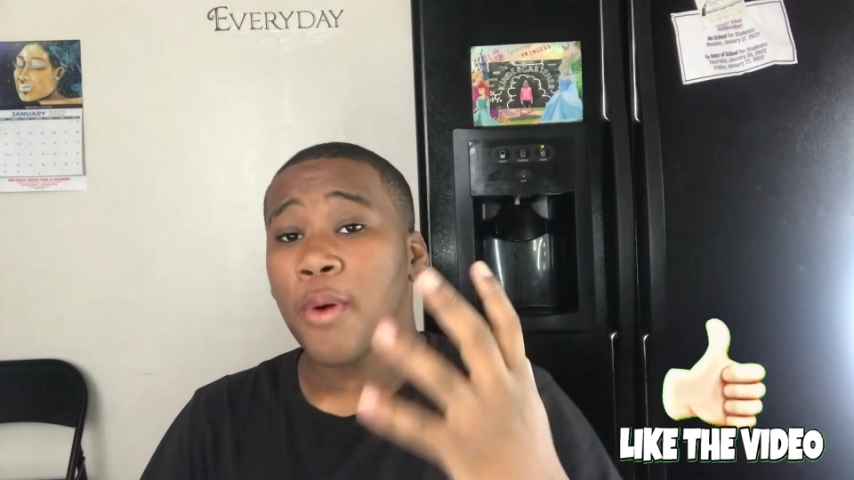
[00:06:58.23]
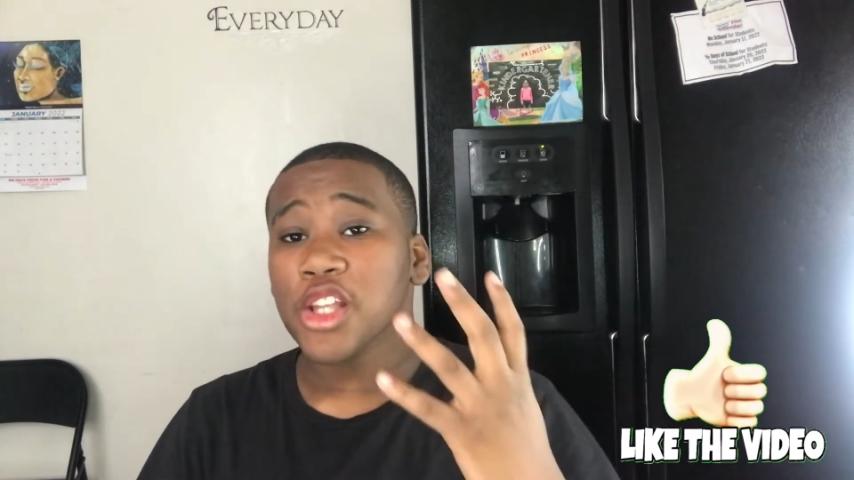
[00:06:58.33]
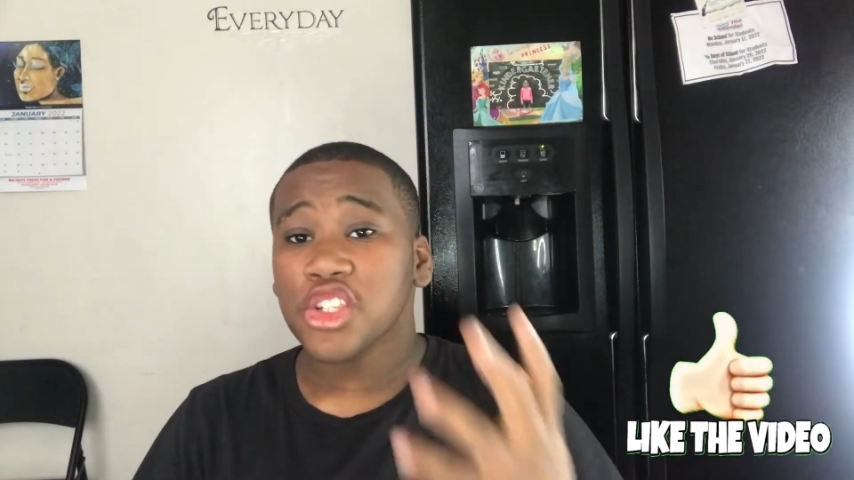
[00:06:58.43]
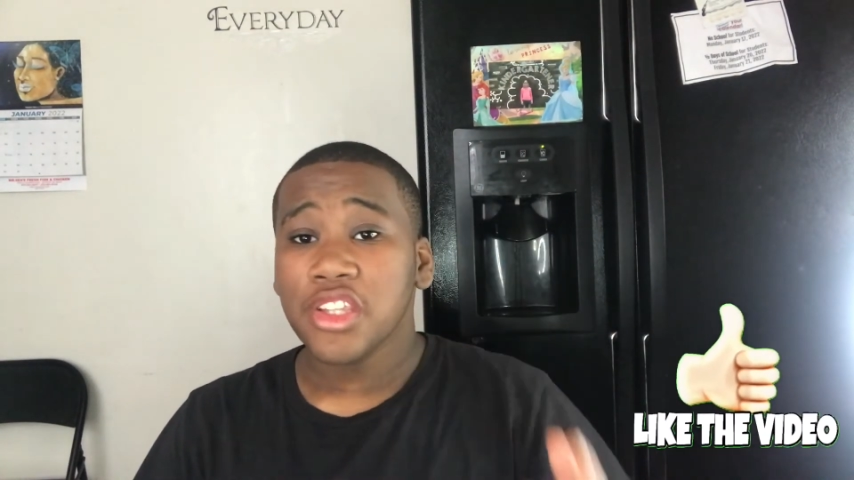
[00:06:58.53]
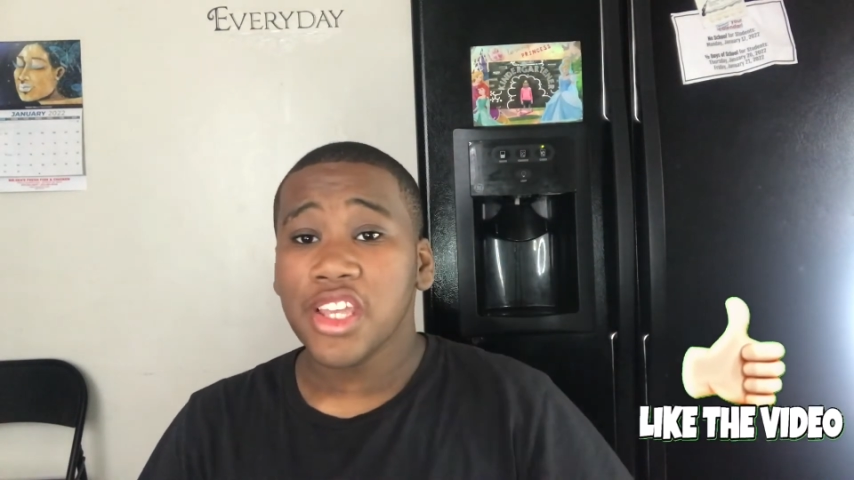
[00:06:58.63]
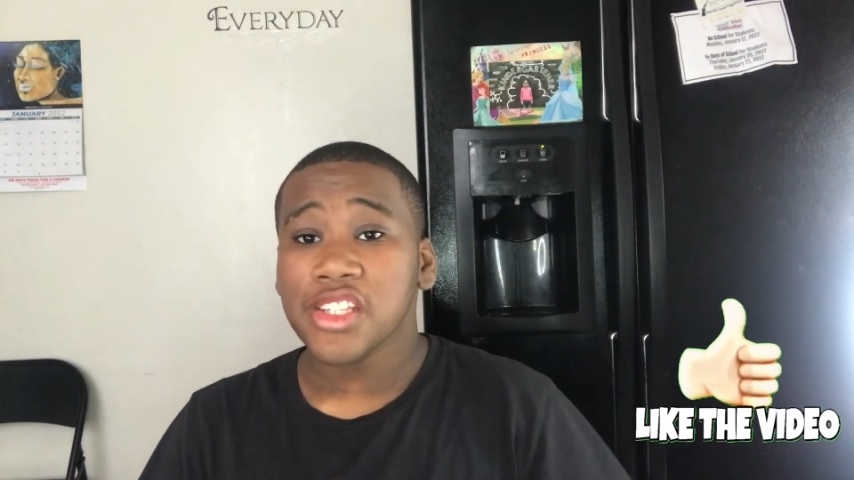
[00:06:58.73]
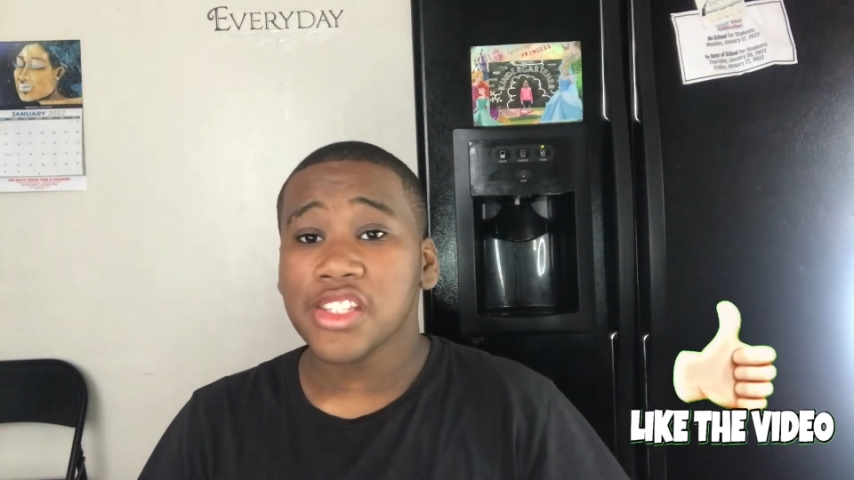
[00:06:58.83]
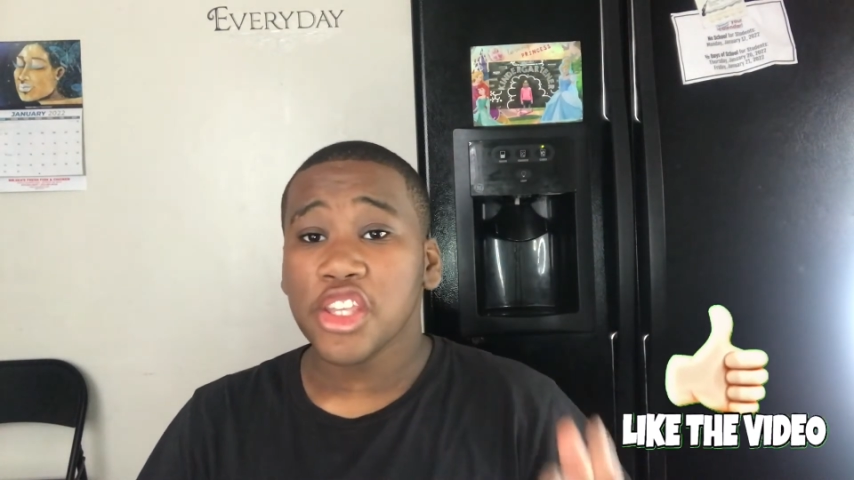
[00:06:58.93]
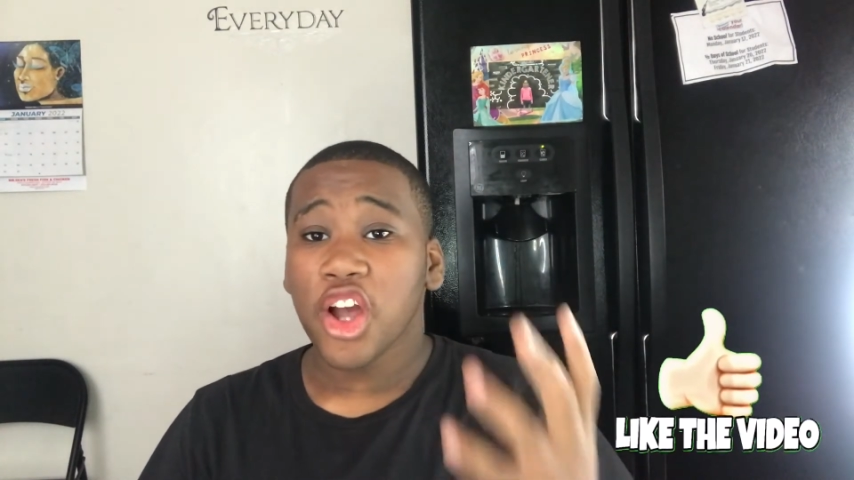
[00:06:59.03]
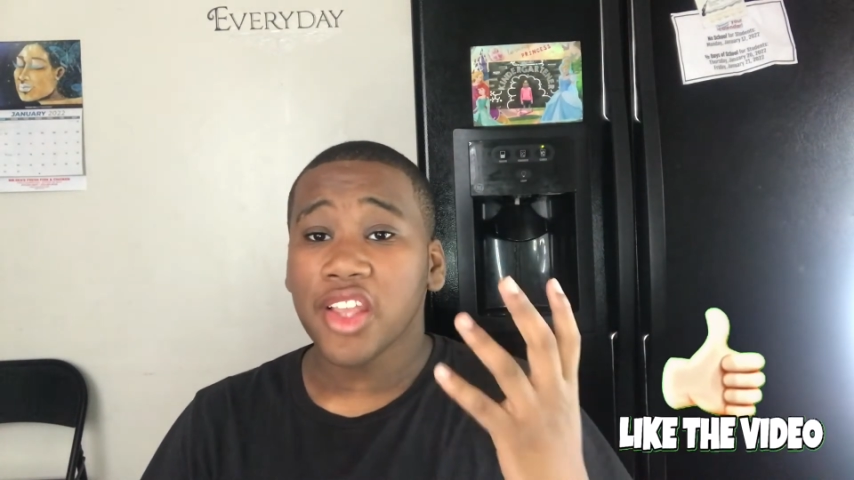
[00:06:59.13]
watching this,
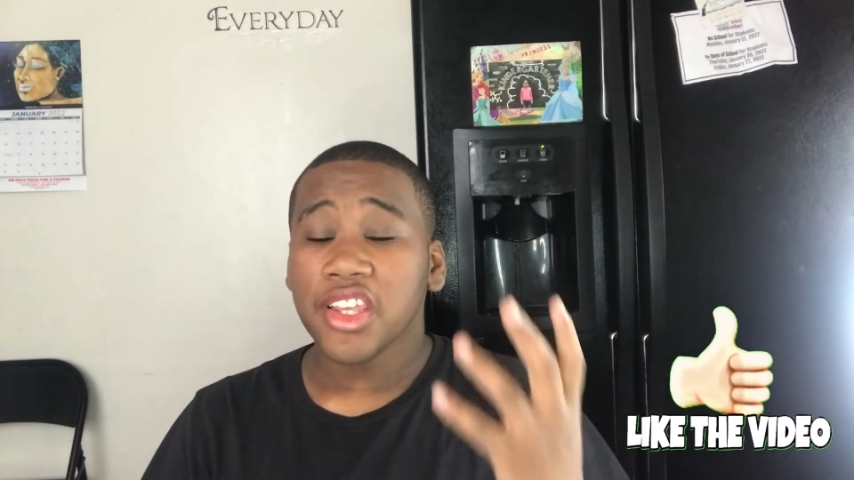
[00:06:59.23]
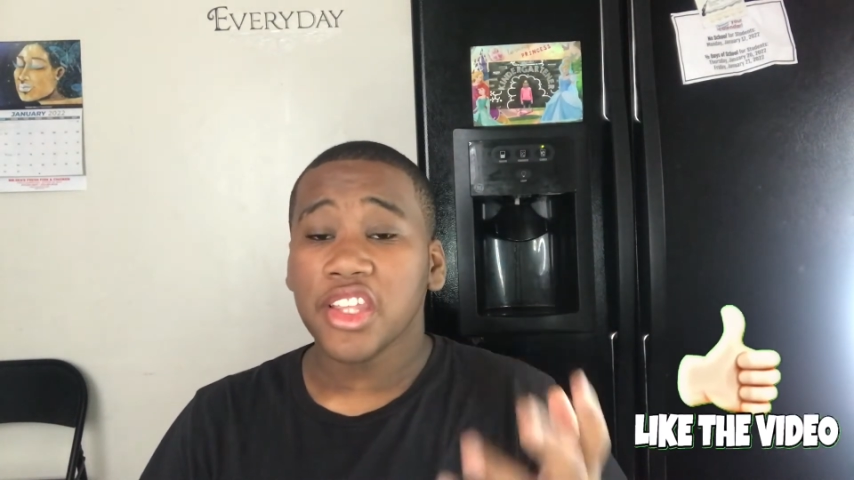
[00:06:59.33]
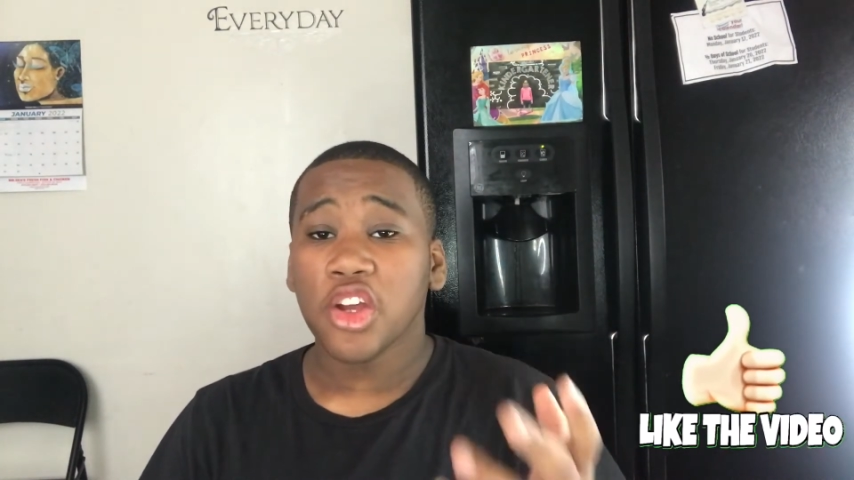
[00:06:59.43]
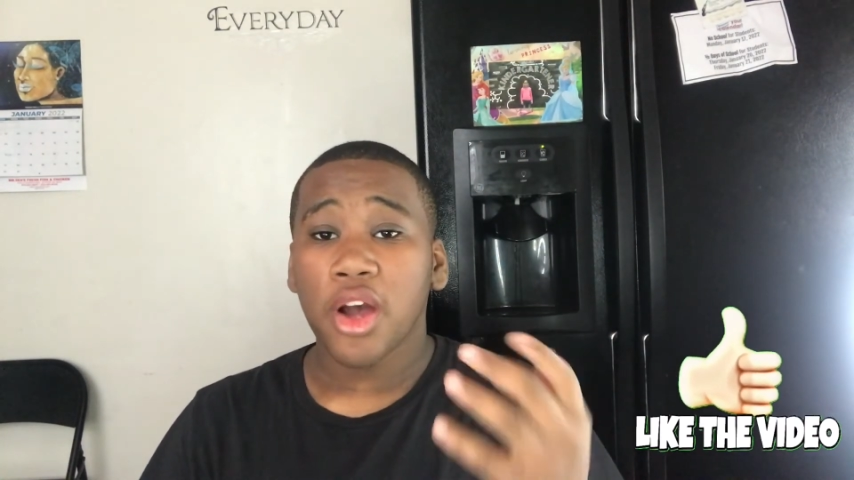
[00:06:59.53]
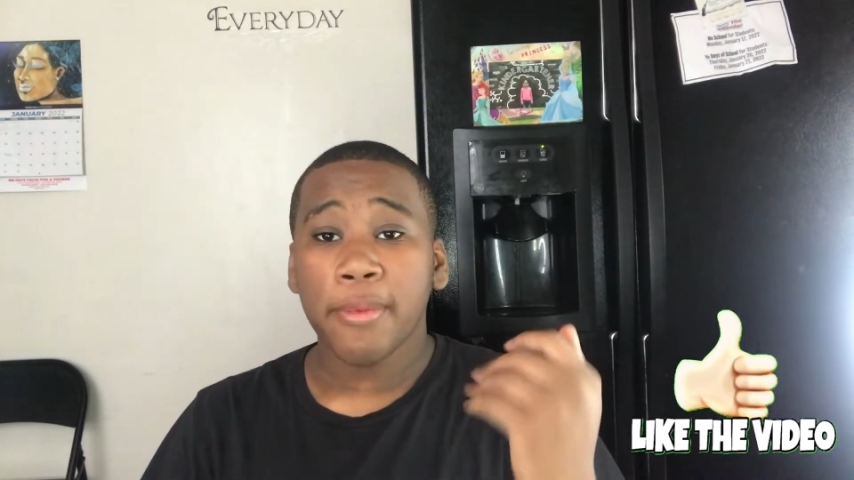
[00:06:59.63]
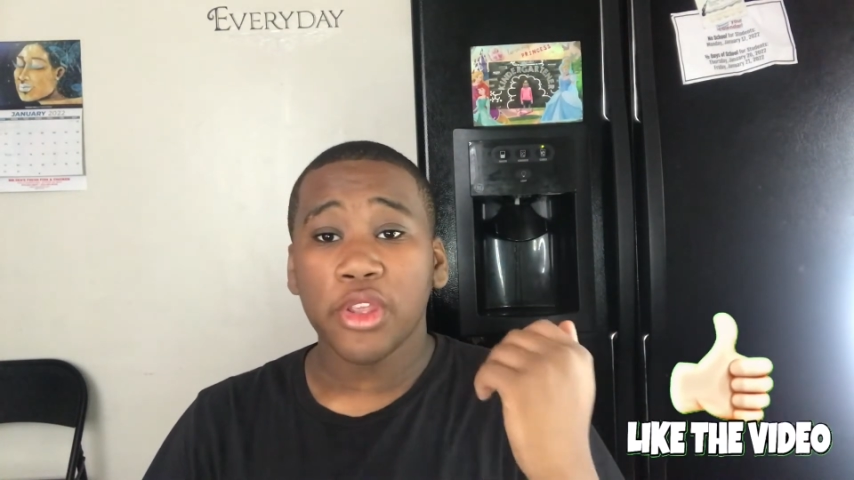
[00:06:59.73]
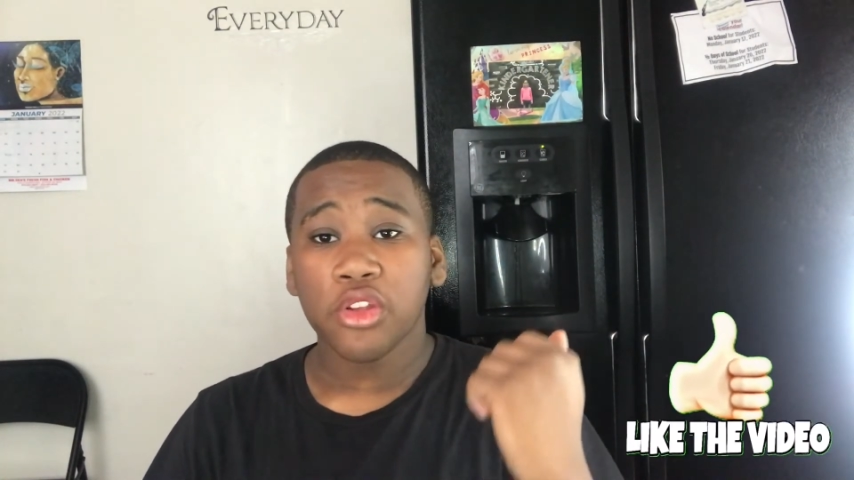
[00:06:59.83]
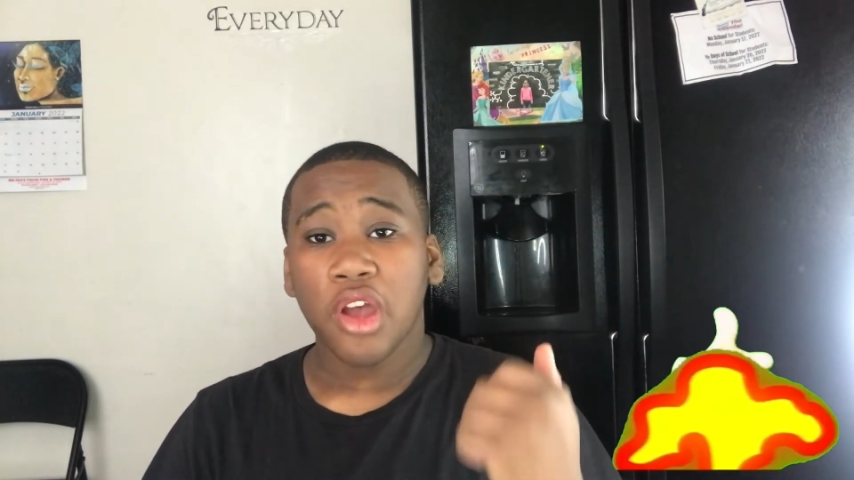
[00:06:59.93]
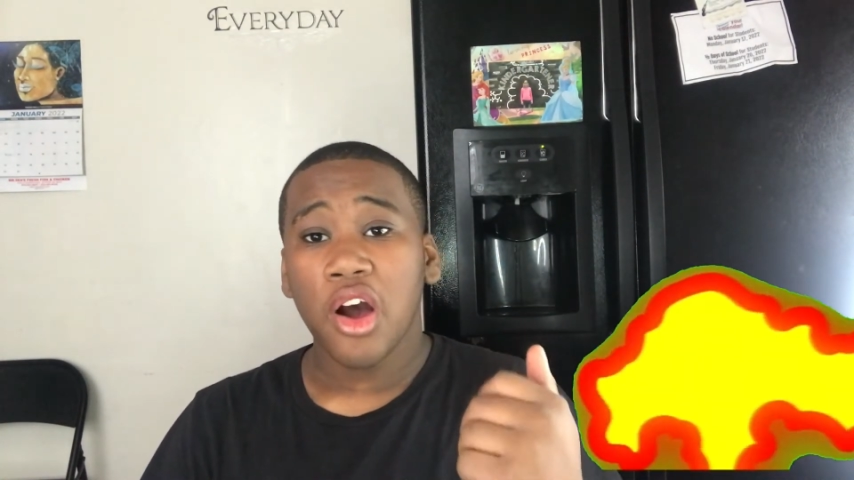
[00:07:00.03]
if y'all didn't know I be